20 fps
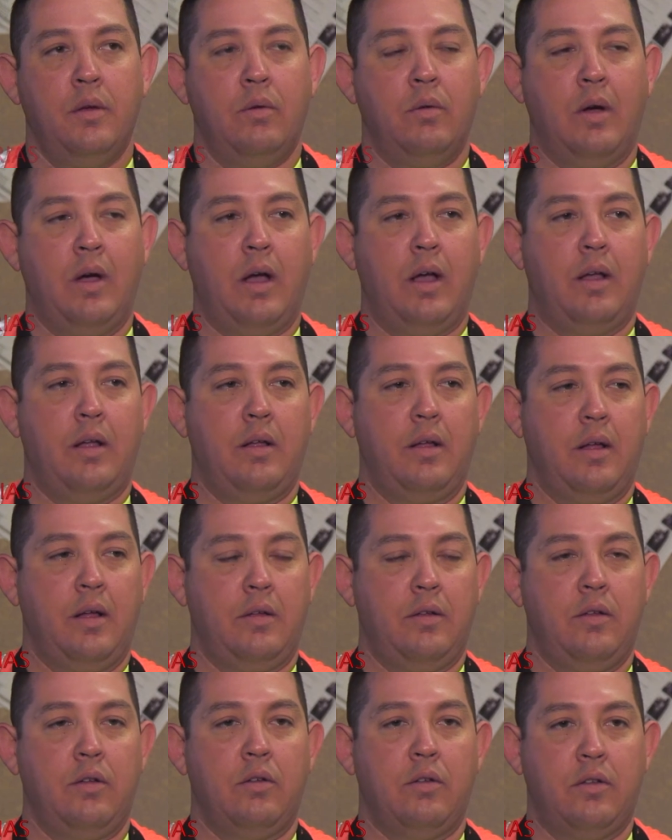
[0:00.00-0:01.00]

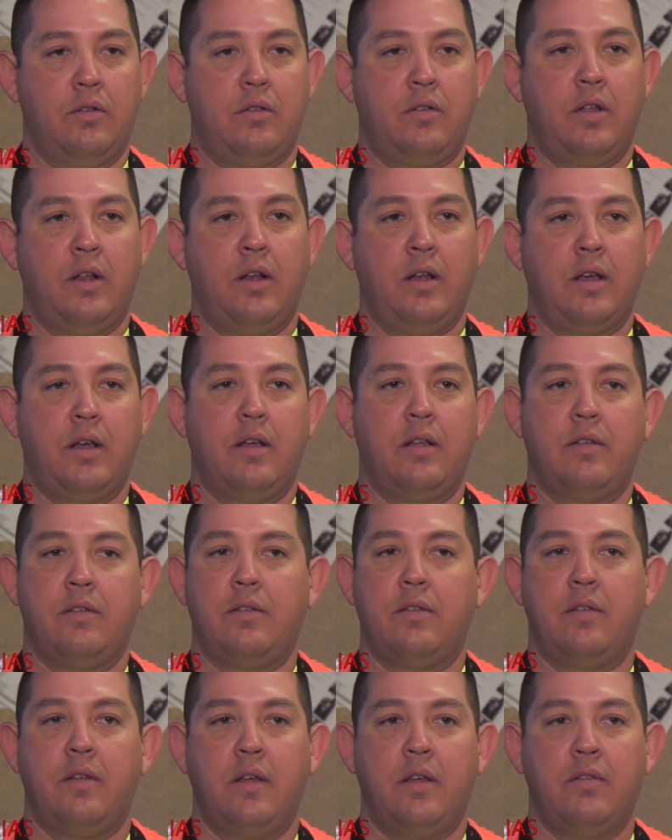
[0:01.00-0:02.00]
Well, you know, silica
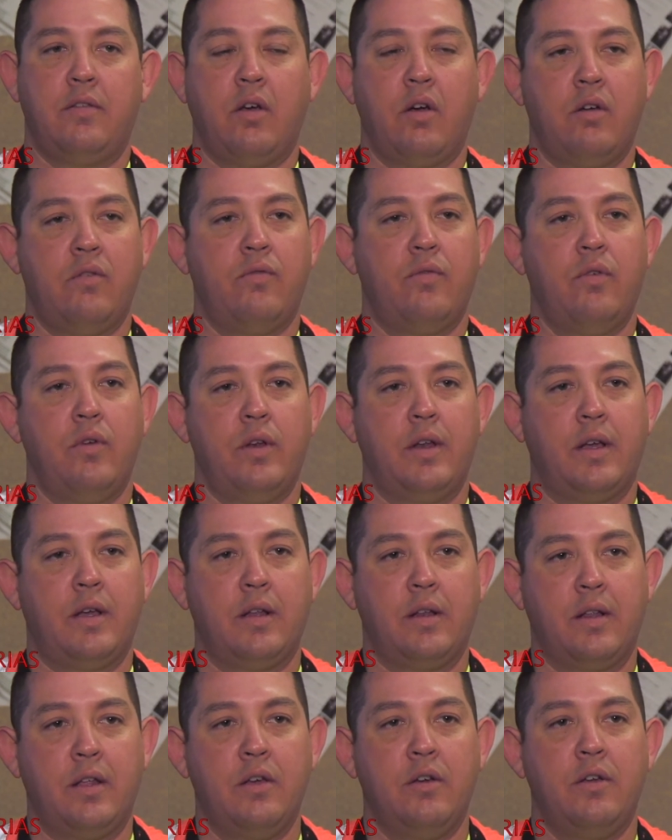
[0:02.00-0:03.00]
is harmful, and it
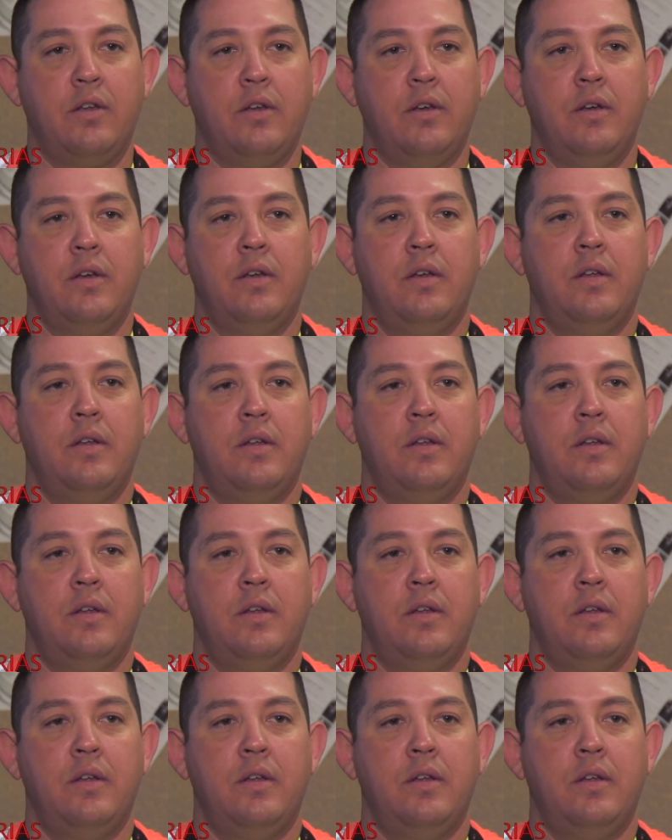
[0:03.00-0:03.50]
can kill you.